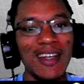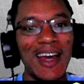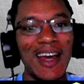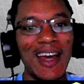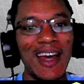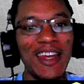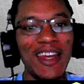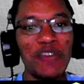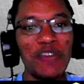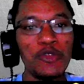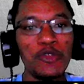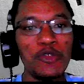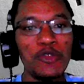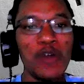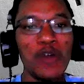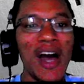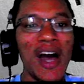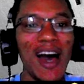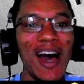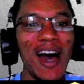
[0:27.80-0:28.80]
and if you
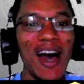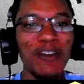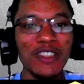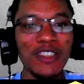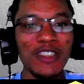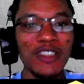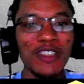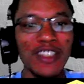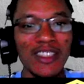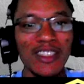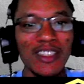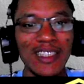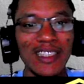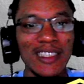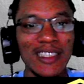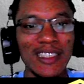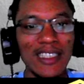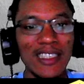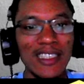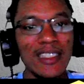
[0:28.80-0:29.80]
haven't done it as
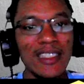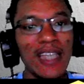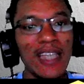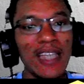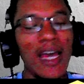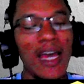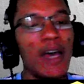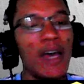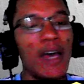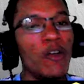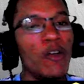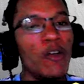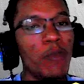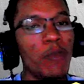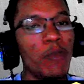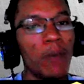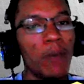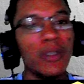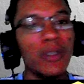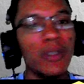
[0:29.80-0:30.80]
yet,
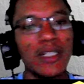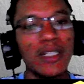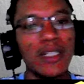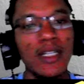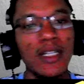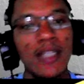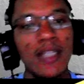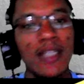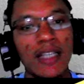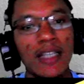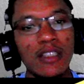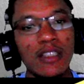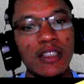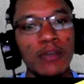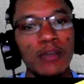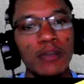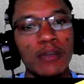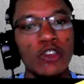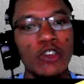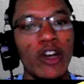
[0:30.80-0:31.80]
remember to hit that
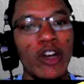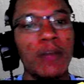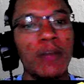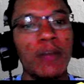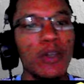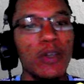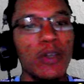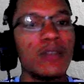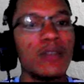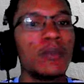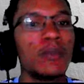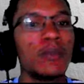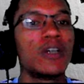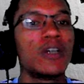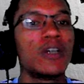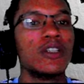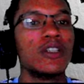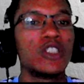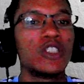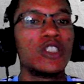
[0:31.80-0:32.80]
subscribe button
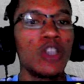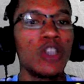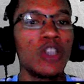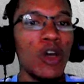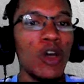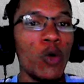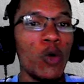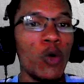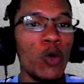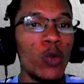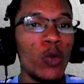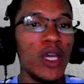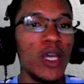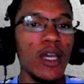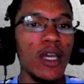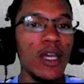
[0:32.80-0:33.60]
because we